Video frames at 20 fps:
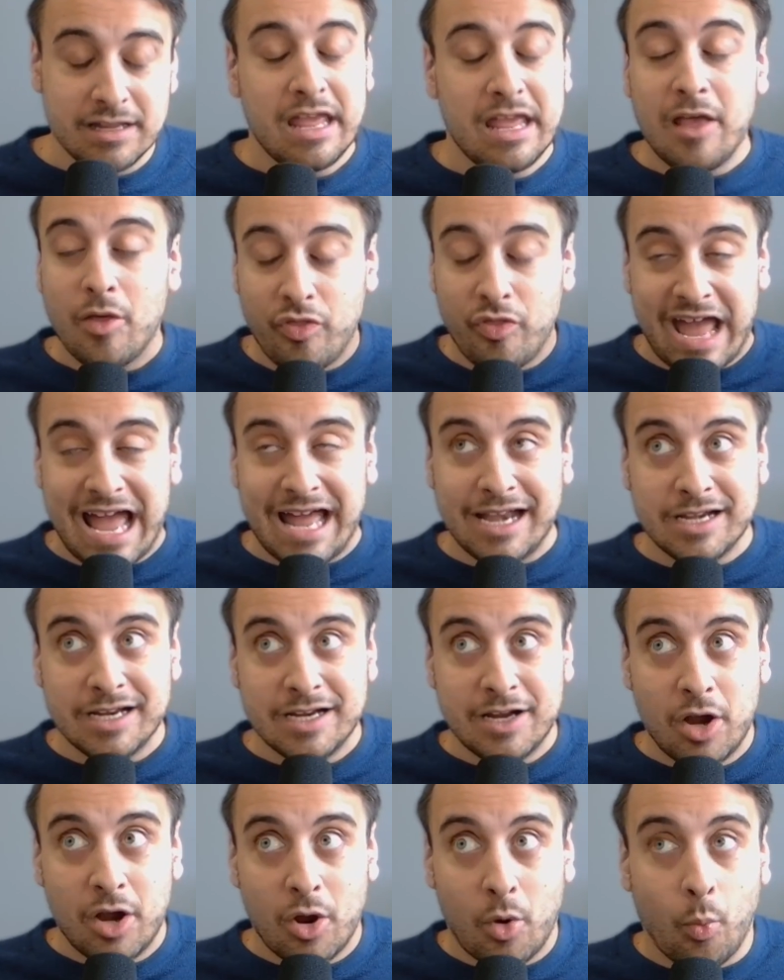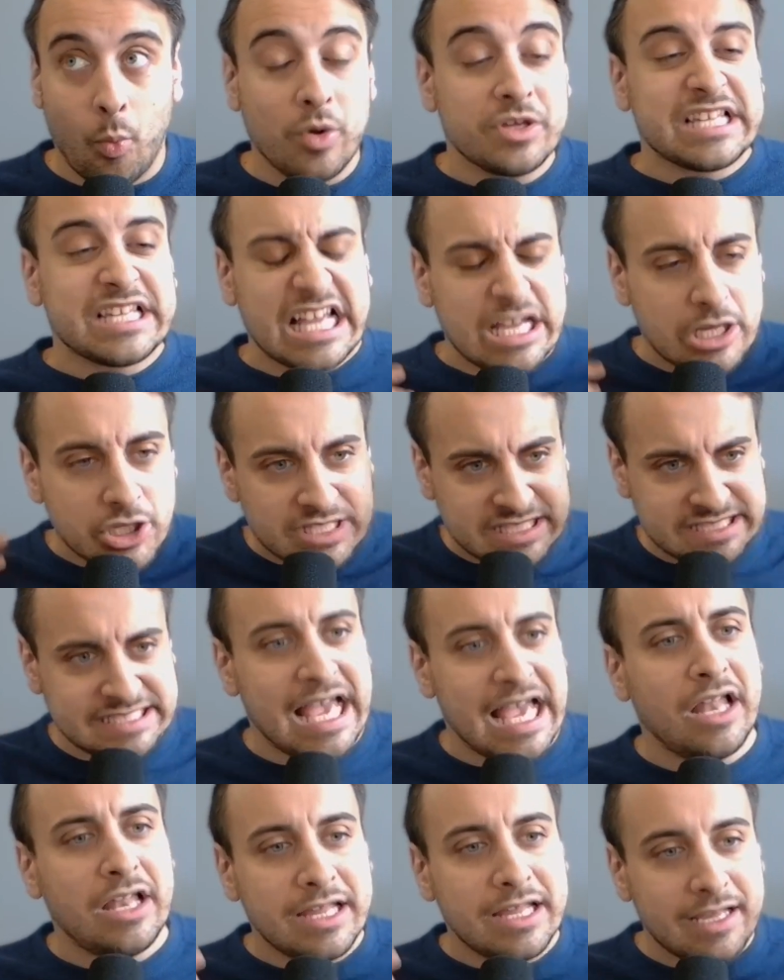that was
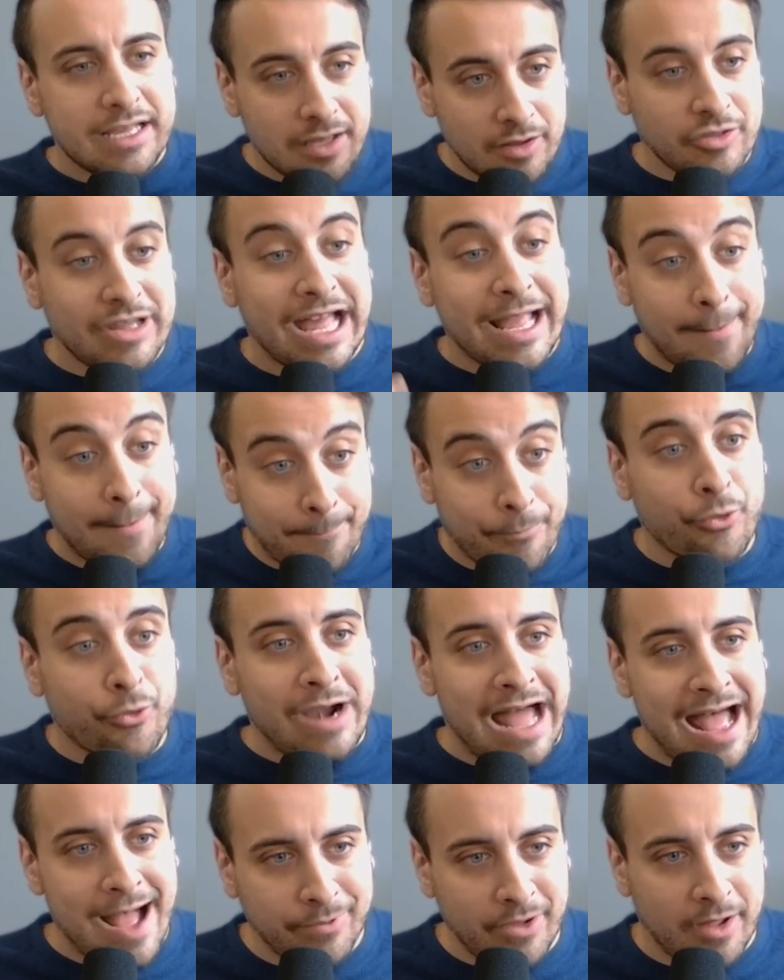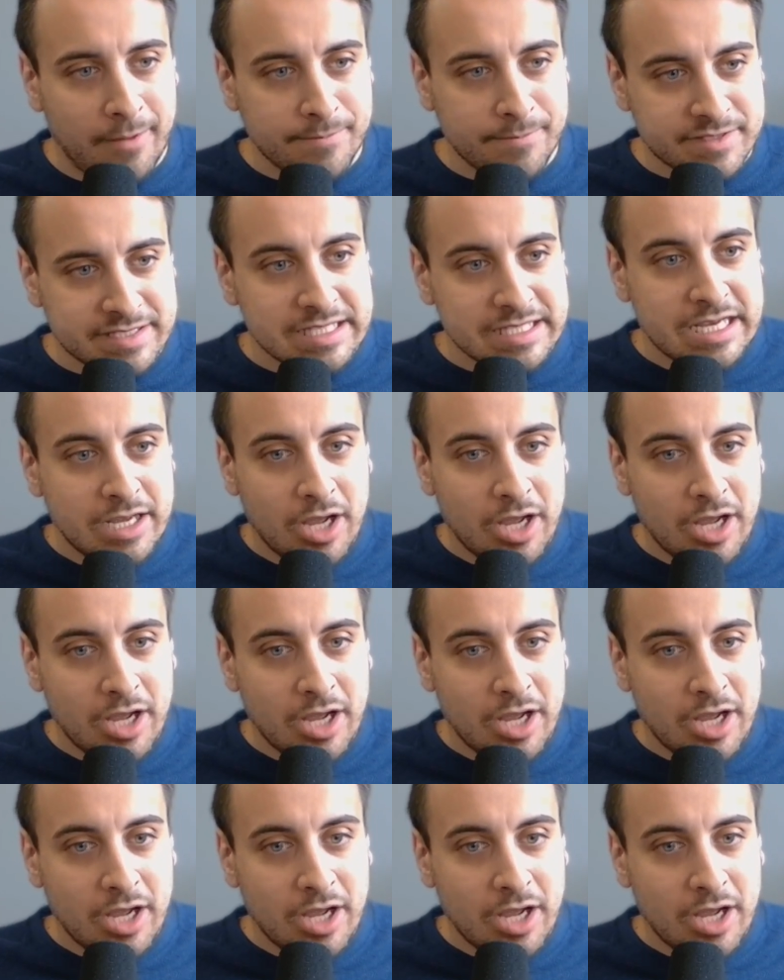selling like problems